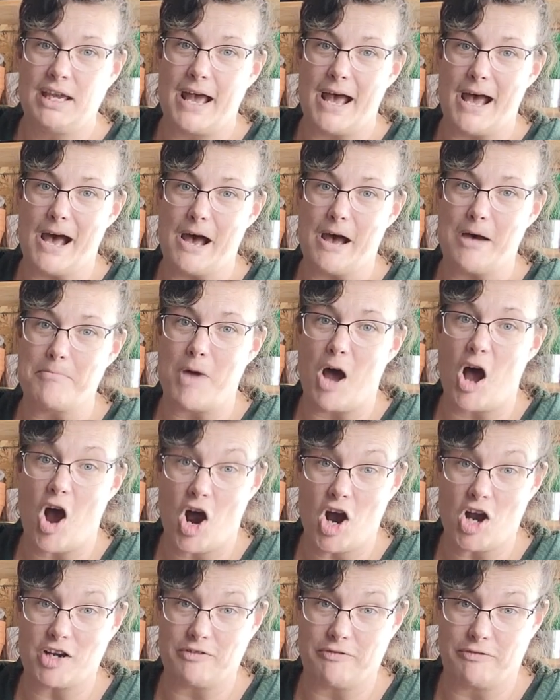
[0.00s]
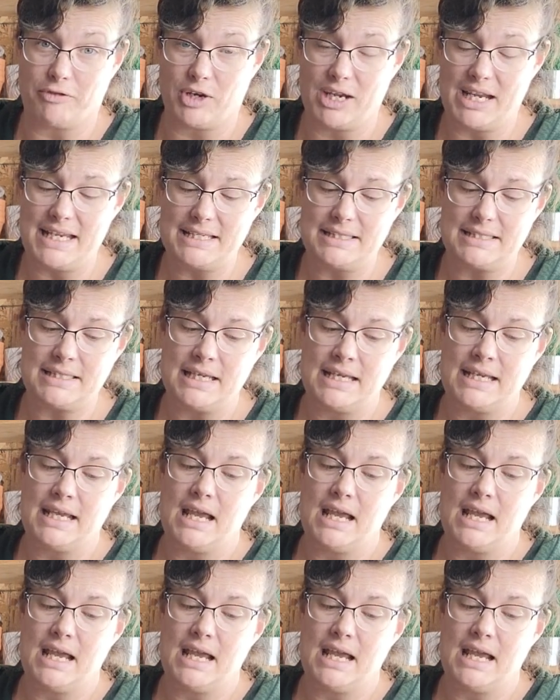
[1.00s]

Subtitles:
a hard freeze.